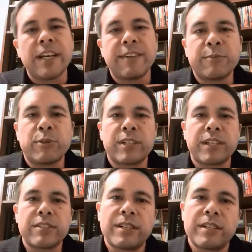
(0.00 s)
Every morning
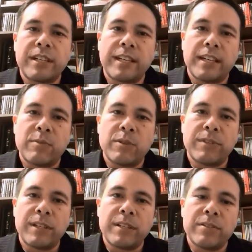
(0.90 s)
I to kick out more
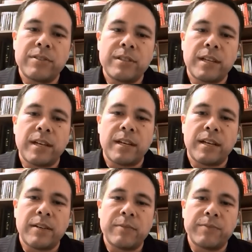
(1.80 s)
videos.
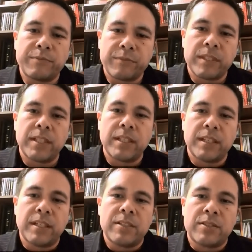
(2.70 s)
Um,
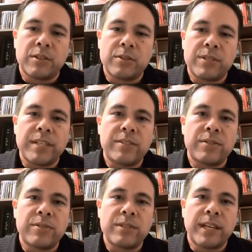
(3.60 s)
so stay
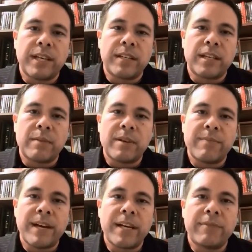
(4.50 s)
tuned and come on
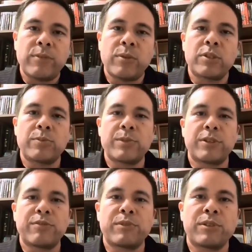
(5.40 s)
back if you want to
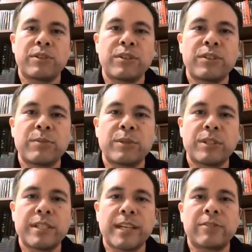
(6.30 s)
observe more early
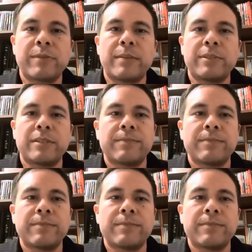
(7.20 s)
morning technobabble.